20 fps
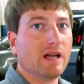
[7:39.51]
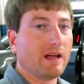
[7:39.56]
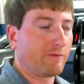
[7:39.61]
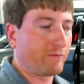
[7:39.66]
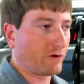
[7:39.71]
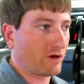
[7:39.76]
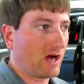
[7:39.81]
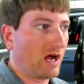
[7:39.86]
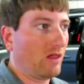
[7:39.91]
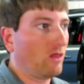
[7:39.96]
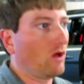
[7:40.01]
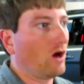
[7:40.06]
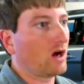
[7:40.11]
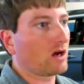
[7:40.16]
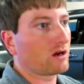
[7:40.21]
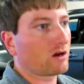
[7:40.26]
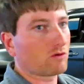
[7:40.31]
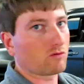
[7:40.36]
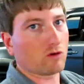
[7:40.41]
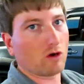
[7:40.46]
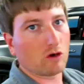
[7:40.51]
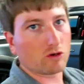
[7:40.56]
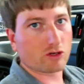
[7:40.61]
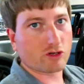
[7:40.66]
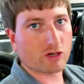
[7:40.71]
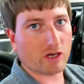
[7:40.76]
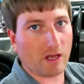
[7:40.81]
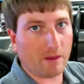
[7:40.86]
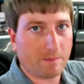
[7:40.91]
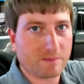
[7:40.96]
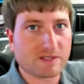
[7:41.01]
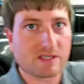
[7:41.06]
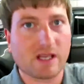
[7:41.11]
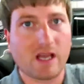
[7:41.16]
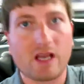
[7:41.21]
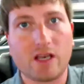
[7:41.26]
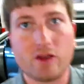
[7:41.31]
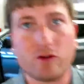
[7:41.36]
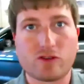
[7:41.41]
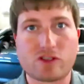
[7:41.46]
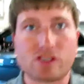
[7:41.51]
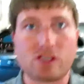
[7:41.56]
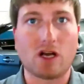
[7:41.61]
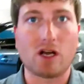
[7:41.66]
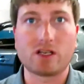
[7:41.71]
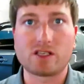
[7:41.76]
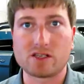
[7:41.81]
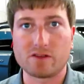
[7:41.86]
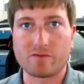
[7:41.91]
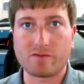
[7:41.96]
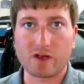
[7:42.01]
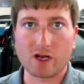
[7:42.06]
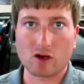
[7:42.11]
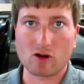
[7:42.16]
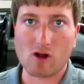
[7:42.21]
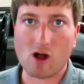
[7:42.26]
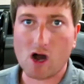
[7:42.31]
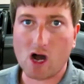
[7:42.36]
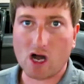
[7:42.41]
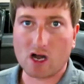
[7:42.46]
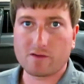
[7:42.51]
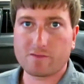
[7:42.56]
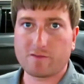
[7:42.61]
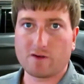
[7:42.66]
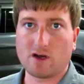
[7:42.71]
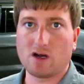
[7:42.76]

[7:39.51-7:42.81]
if you're on longer road trips and you start to veer off